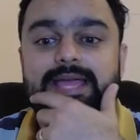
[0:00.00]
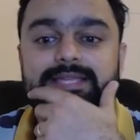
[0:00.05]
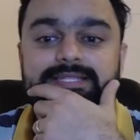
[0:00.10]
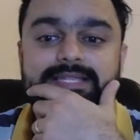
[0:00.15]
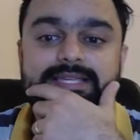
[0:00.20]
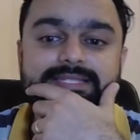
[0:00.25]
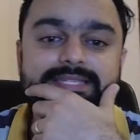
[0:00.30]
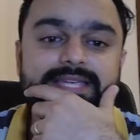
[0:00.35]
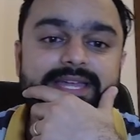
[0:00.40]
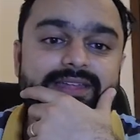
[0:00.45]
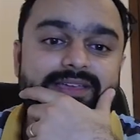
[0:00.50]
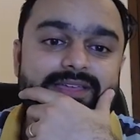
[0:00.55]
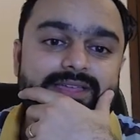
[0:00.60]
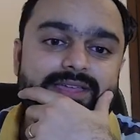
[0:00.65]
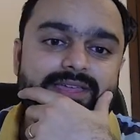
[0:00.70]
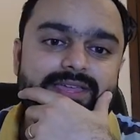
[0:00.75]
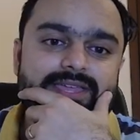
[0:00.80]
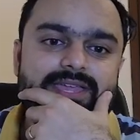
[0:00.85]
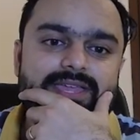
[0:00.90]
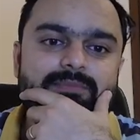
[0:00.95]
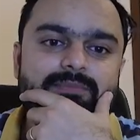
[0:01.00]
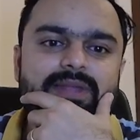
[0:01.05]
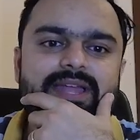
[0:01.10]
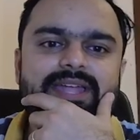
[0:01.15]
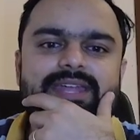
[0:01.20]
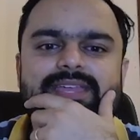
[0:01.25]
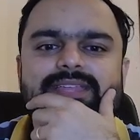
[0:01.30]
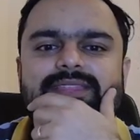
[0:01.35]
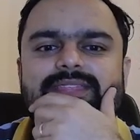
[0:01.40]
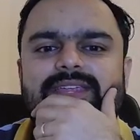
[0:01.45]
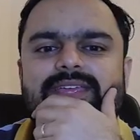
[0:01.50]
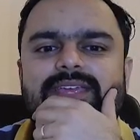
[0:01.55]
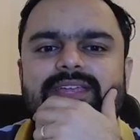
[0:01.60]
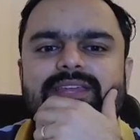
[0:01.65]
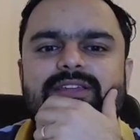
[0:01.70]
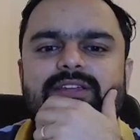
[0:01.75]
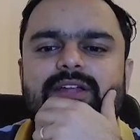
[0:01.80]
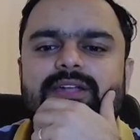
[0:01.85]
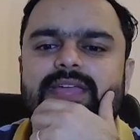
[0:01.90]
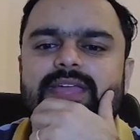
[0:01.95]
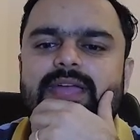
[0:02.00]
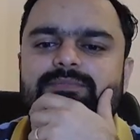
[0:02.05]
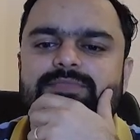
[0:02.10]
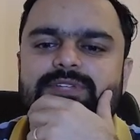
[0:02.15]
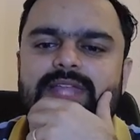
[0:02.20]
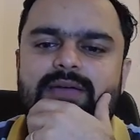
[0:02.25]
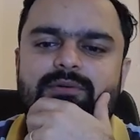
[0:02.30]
As I said, he played e3, he did not capture.